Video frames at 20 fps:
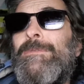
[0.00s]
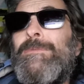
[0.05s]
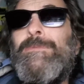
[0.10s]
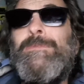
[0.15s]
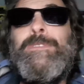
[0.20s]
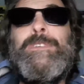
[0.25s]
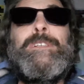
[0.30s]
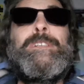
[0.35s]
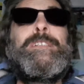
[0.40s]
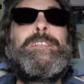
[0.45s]

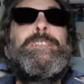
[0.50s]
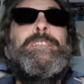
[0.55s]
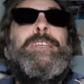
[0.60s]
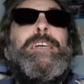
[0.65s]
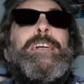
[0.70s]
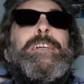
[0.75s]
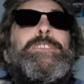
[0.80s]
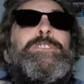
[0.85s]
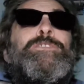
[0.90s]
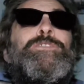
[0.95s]
fucking
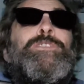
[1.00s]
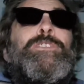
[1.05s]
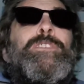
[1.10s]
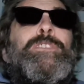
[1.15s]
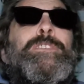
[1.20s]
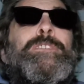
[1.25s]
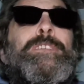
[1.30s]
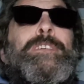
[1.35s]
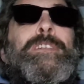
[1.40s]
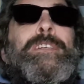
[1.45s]

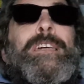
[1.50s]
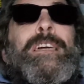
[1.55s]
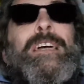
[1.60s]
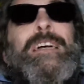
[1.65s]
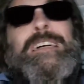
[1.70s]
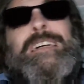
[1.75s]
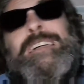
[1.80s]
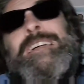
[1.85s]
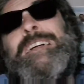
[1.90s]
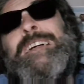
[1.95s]
headshot?
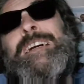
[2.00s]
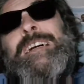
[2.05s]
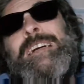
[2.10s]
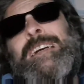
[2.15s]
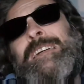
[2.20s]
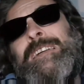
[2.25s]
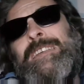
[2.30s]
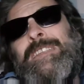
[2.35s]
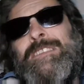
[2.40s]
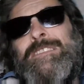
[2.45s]

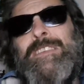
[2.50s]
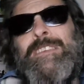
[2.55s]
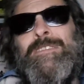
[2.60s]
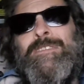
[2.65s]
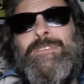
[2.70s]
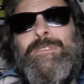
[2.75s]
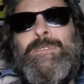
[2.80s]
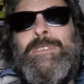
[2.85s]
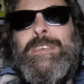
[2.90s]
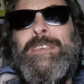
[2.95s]

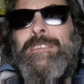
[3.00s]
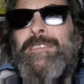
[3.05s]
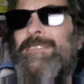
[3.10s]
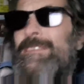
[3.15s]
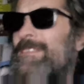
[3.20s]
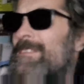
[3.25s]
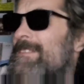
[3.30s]
Just do this,